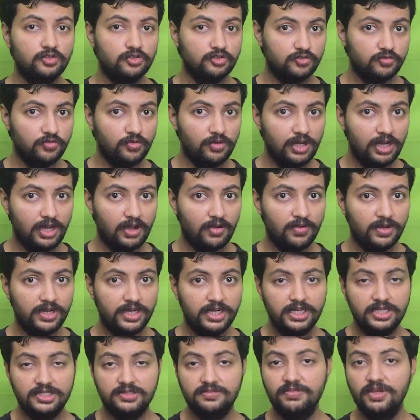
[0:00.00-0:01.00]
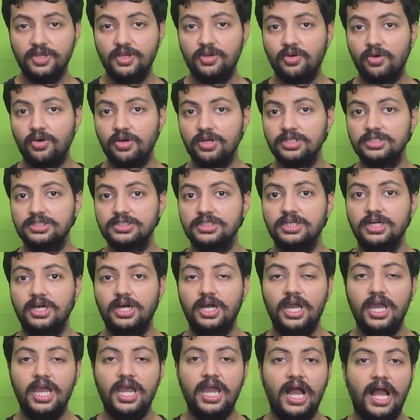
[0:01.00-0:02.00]
useful nowadays because
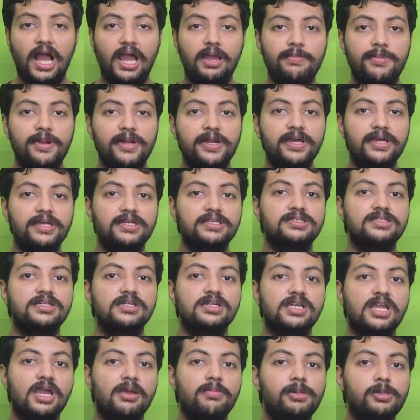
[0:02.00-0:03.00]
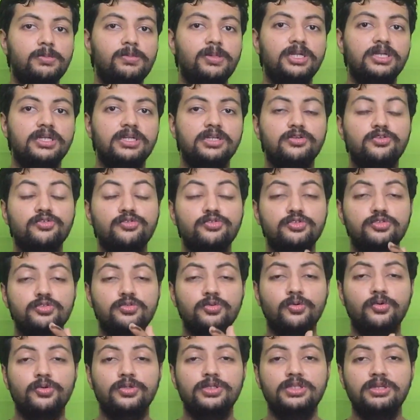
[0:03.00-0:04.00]
iPad has the capability to
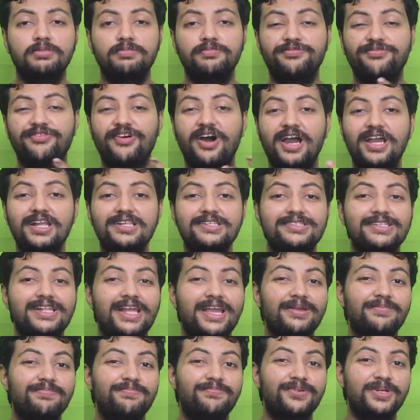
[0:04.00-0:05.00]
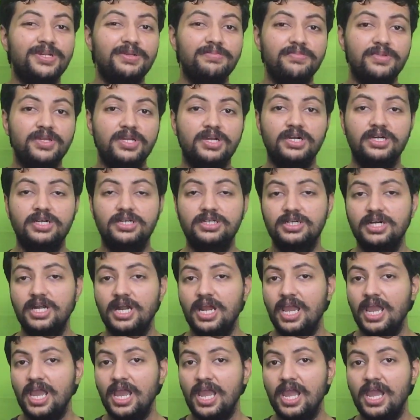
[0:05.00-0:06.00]
store the files like Premiere
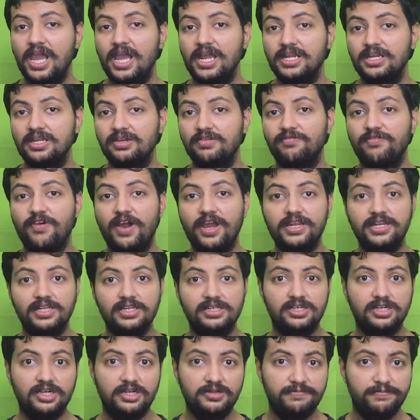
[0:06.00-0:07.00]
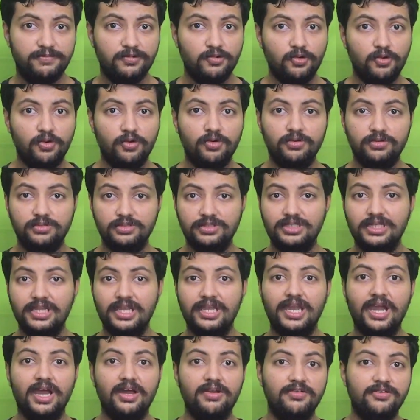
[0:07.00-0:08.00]
and Final Cut Pro.
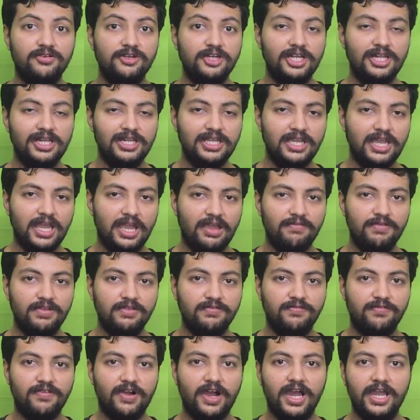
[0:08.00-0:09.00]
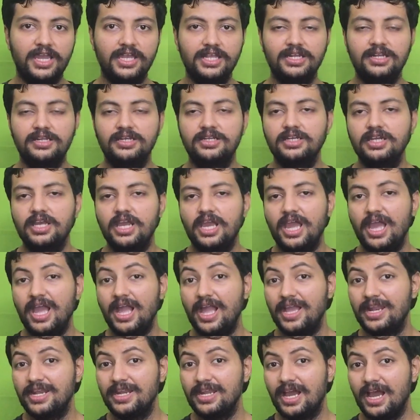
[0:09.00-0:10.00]
They are really heavy file,
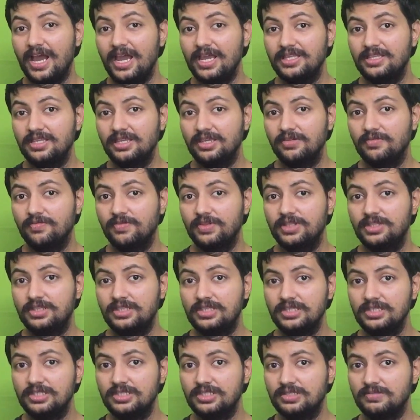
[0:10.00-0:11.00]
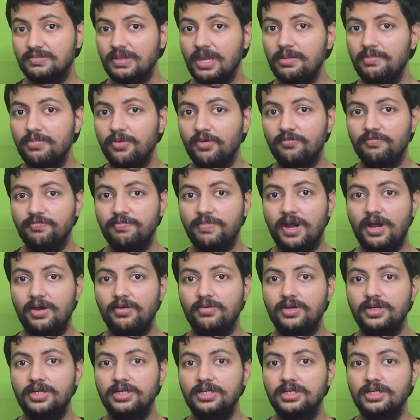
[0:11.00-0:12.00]
and I think with this type of
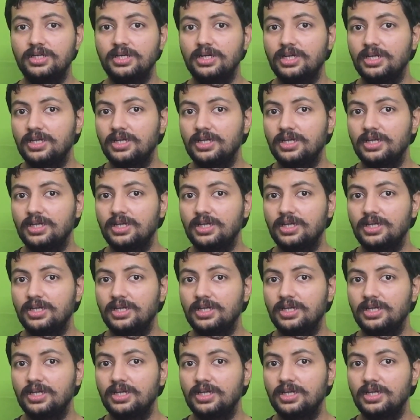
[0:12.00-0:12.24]
power,